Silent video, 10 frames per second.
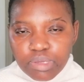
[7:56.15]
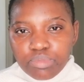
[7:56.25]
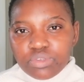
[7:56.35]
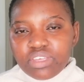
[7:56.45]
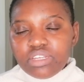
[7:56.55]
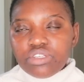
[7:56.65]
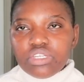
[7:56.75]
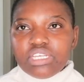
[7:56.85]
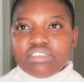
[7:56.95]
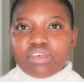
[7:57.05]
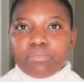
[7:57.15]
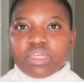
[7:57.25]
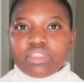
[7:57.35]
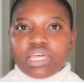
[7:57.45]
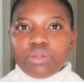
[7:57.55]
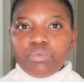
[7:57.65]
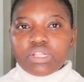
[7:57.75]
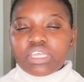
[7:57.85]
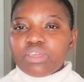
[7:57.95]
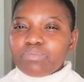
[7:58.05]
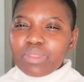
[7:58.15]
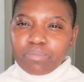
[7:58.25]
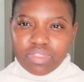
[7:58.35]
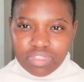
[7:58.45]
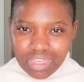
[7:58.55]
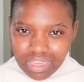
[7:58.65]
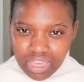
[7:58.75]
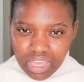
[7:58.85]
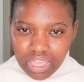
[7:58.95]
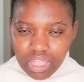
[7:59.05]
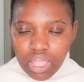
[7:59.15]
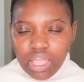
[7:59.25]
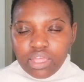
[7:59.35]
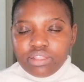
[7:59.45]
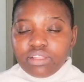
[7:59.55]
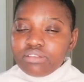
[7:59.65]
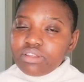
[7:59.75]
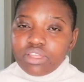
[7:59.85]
people tend to need something that will keep them thinking. There's